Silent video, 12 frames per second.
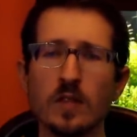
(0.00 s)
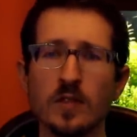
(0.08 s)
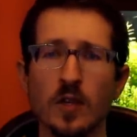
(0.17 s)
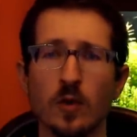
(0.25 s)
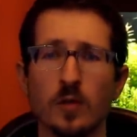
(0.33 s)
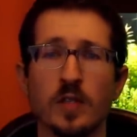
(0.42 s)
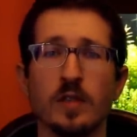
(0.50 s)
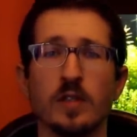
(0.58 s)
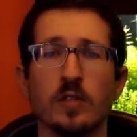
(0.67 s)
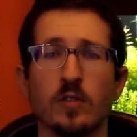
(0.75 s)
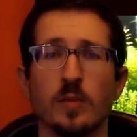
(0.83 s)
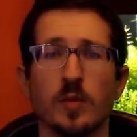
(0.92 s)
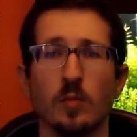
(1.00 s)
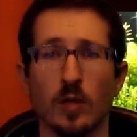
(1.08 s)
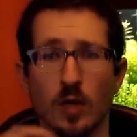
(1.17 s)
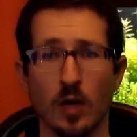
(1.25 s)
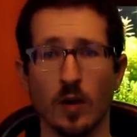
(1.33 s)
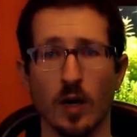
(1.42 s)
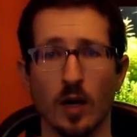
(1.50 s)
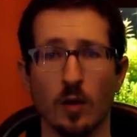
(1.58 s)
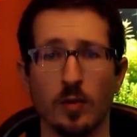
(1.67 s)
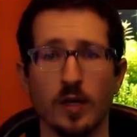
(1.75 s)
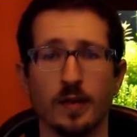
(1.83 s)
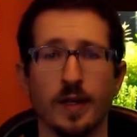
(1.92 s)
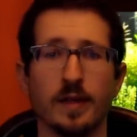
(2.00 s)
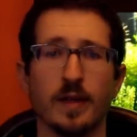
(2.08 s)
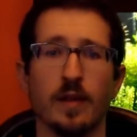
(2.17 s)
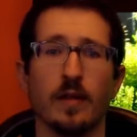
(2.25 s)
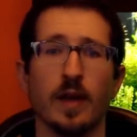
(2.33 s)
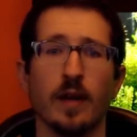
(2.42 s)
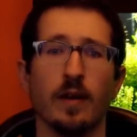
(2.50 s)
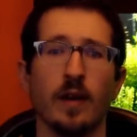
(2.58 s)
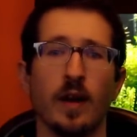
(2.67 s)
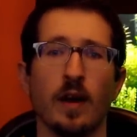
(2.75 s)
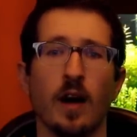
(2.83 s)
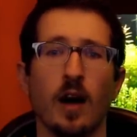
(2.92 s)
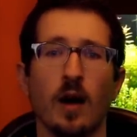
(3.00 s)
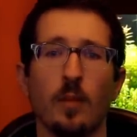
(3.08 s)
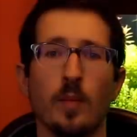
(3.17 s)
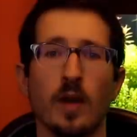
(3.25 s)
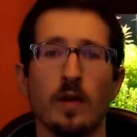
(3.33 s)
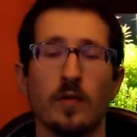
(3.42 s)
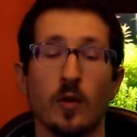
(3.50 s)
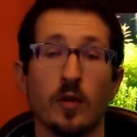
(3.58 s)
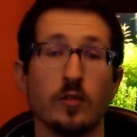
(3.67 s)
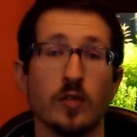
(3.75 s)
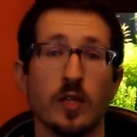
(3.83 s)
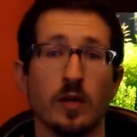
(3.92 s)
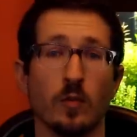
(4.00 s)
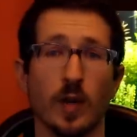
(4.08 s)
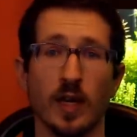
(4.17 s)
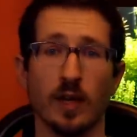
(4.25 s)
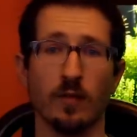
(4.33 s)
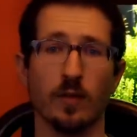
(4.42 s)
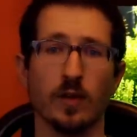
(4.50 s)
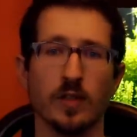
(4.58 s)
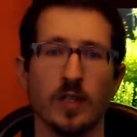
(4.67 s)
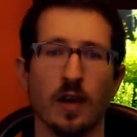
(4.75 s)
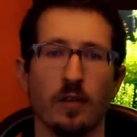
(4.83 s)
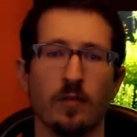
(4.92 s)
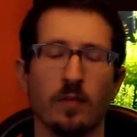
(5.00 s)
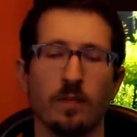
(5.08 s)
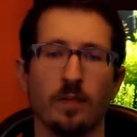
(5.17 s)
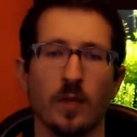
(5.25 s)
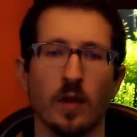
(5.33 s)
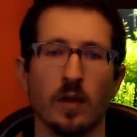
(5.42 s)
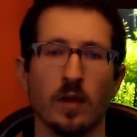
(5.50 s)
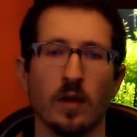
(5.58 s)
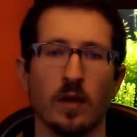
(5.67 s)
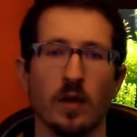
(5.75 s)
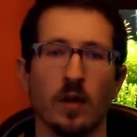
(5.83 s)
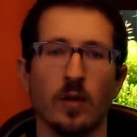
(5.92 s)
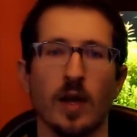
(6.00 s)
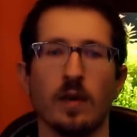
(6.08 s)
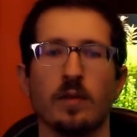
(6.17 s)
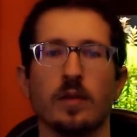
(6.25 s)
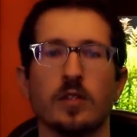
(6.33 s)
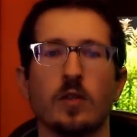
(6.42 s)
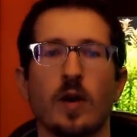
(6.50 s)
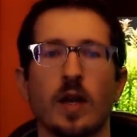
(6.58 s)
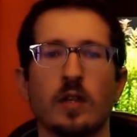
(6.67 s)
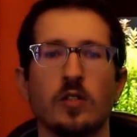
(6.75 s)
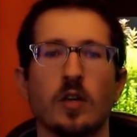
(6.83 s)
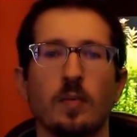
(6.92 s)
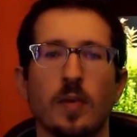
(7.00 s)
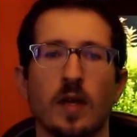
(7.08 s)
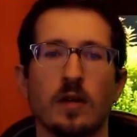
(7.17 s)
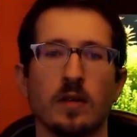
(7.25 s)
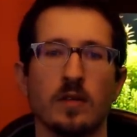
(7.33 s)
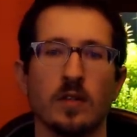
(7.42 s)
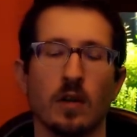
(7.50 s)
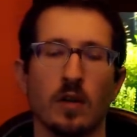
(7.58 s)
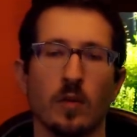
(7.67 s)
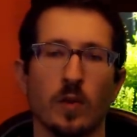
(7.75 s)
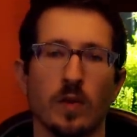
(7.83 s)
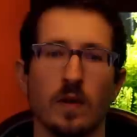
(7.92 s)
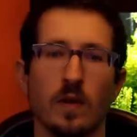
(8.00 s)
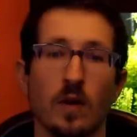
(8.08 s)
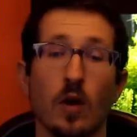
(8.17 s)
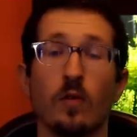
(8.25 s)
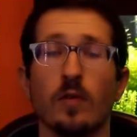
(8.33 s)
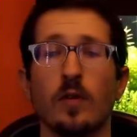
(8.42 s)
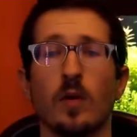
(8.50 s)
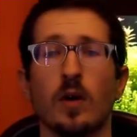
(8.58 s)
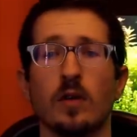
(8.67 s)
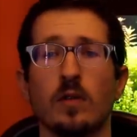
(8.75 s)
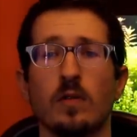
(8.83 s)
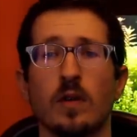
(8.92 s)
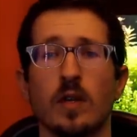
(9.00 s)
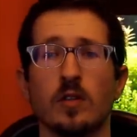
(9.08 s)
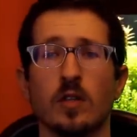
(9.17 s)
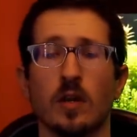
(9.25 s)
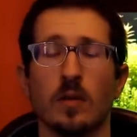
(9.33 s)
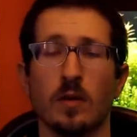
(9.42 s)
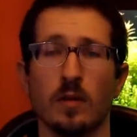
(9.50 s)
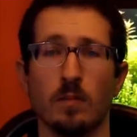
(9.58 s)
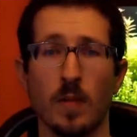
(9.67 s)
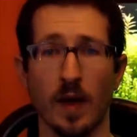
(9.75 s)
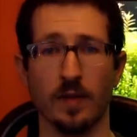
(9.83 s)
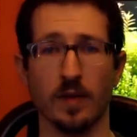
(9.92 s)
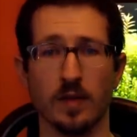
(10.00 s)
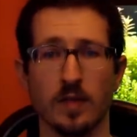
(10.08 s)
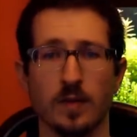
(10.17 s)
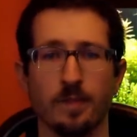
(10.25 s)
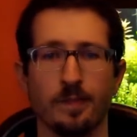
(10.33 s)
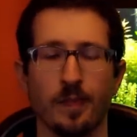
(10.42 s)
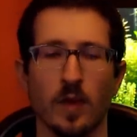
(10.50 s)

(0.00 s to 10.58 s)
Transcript: So see the description below. I'll put a link down there if you're interested in reading it for yourself. Okay, let's go ahead and jump in, starting with an overview on euthanasia methods.